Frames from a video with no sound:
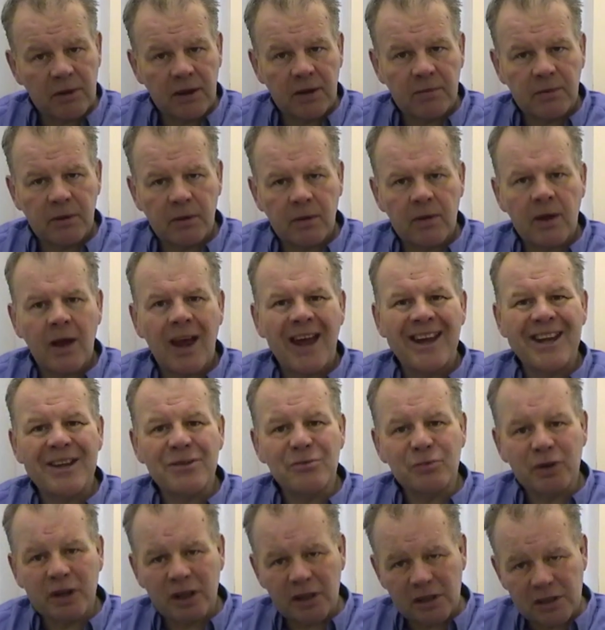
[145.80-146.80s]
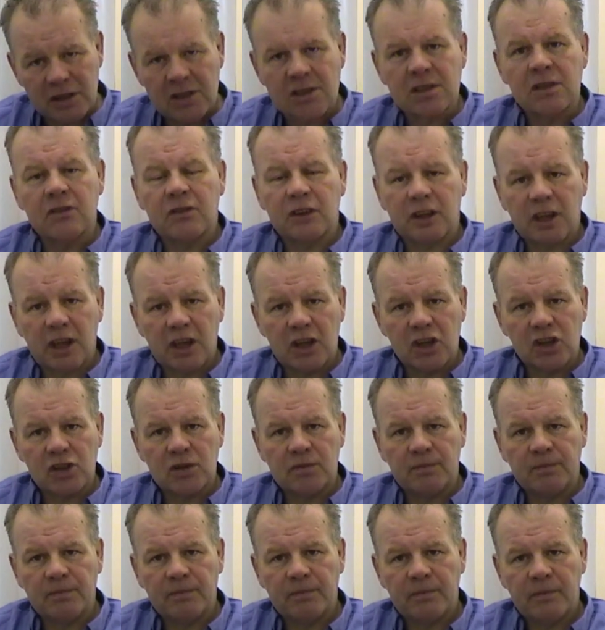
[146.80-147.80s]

people without any real justification.